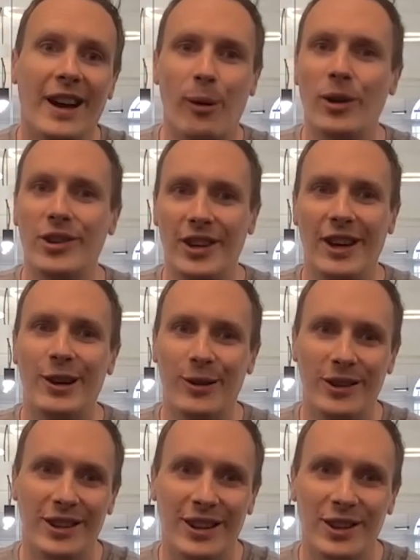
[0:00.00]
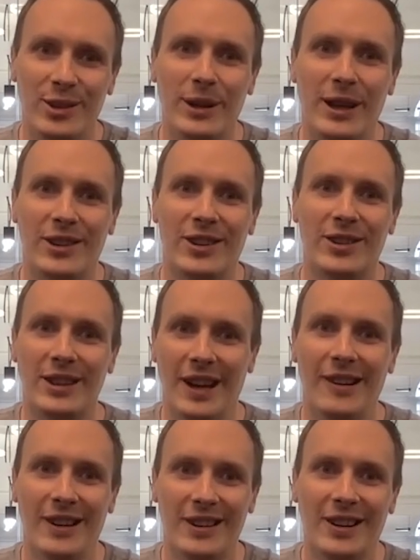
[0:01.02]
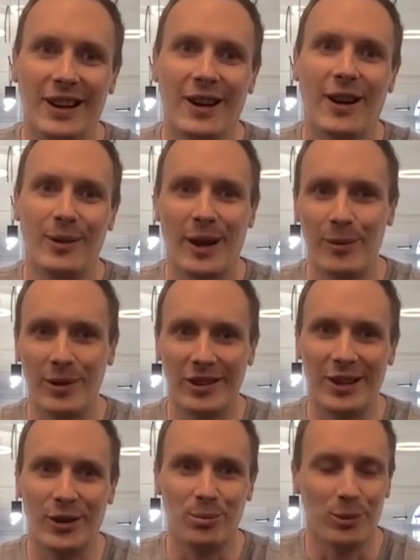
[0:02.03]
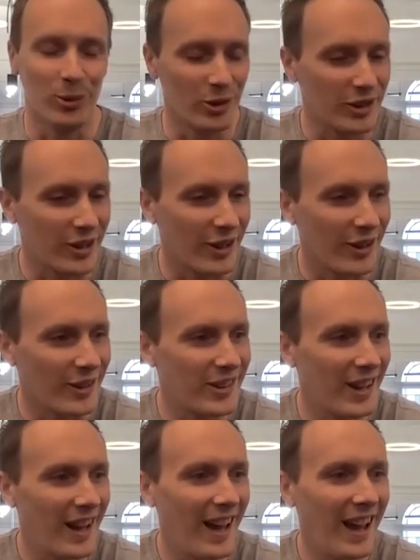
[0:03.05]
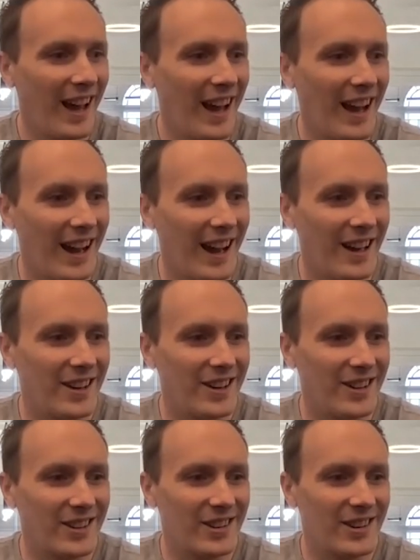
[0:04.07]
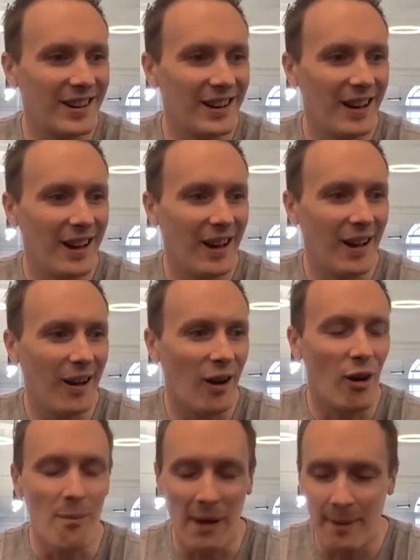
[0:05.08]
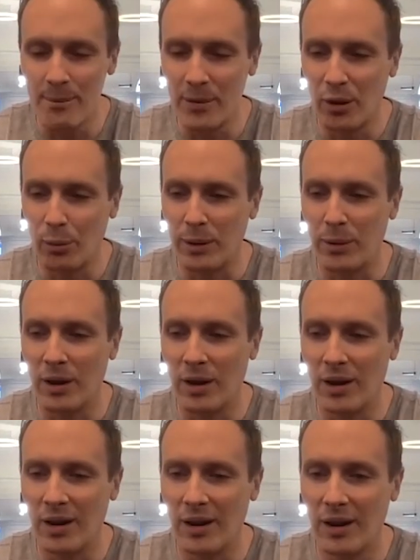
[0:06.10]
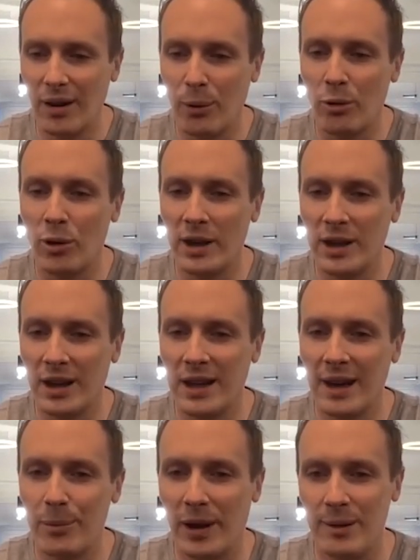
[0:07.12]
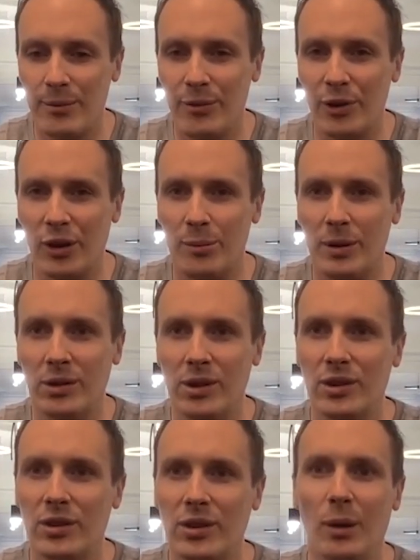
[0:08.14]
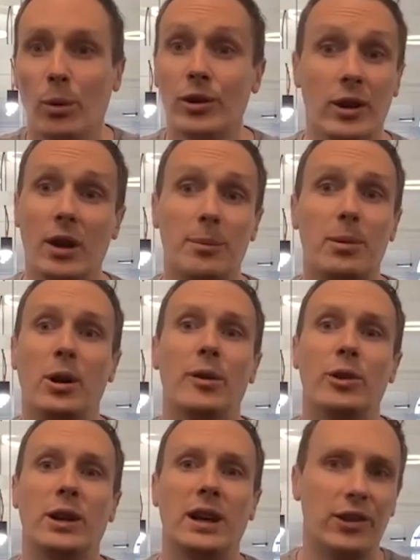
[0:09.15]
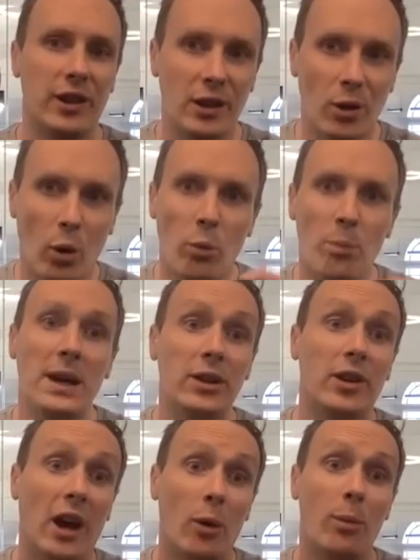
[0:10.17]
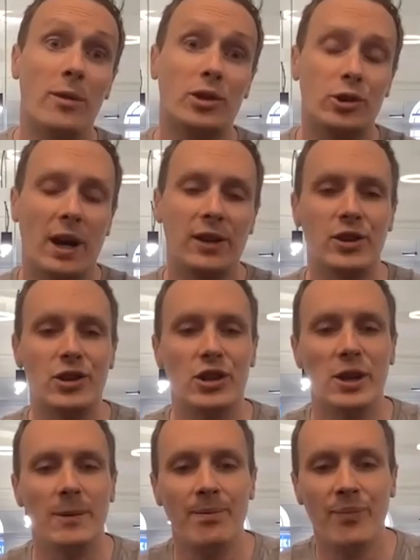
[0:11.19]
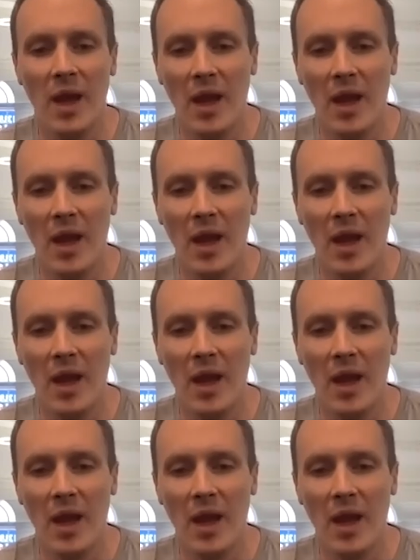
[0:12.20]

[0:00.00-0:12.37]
I won't say who it is, but there's this, you know, a car company that sells sports cars. And I remember that we were we were running a campaign for them and it wasn't going perfectly. So they called me in to help with a strategy.